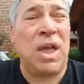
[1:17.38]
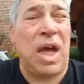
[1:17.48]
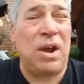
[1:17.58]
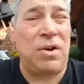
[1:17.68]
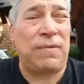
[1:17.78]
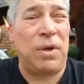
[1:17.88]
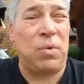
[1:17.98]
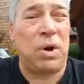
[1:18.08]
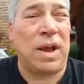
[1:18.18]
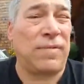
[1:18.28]
I don't know if they'll
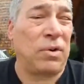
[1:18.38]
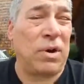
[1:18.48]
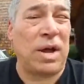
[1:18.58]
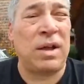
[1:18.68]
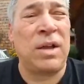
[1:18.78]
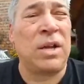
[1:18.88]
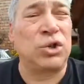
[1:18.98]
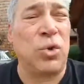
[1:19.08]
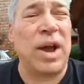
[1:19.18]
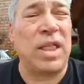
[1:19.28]
work after
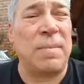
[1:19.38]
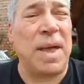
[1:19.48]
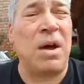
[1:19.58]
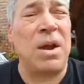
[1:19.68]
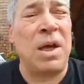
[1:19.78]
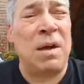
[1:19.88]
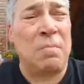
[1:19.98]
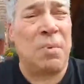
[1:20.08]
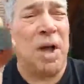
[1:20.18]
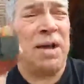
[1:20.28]
drying them out.
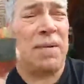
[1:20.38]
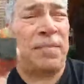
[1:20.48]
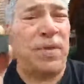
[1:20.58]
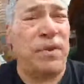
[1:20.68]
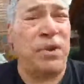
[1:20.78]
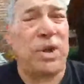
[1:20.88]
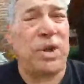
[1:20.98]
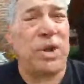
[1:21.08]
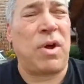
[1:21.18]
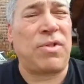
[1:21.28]
But if you do
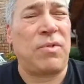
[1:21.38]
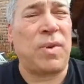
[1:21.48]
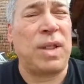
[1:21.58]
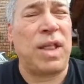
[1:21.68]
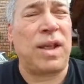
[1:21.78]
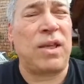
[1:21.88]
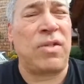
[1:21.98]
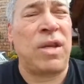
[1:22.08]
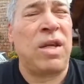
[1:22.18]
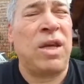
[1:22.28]
come across a relay like
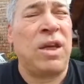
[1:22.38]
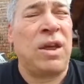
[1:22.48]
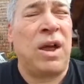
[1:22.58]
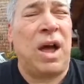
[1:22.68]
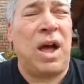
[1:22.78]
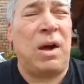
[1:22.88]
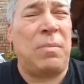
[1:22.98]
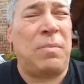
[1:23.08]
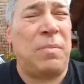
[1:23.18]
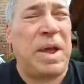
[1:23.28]
this,
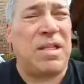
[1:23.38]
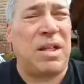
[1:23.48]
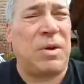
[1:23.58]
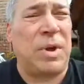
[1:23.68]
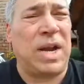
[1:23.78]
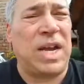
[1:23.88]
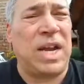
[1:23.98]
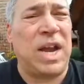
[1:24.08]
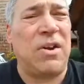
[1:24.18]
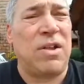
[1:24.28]
basically what I did
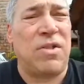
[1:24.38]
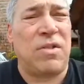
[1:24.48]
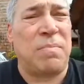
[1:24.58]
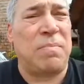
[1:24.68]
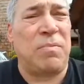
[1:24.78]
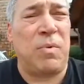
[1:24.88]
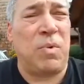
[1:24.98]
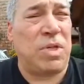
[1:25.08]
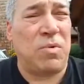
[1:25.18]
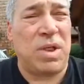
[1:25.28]
here is just,
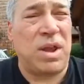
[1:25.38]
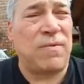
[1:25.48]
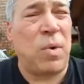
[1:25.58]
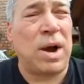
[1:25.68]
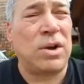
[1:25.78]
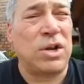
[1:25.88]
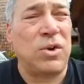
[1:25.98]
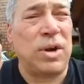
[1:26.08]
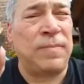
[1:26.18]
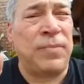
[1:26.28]
there was enough wire to
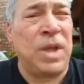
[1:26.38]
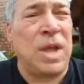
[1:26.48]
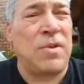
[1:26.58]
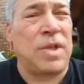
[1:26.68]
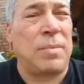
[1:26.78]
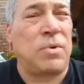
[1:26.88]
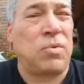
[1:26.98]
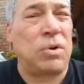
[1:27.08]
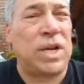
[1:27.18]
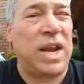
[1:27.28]
do it, I was able to
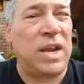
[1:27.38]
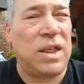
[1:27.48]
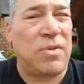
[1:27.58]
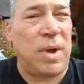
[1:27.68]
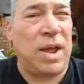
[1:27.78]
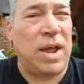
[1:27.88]
rotate it this way.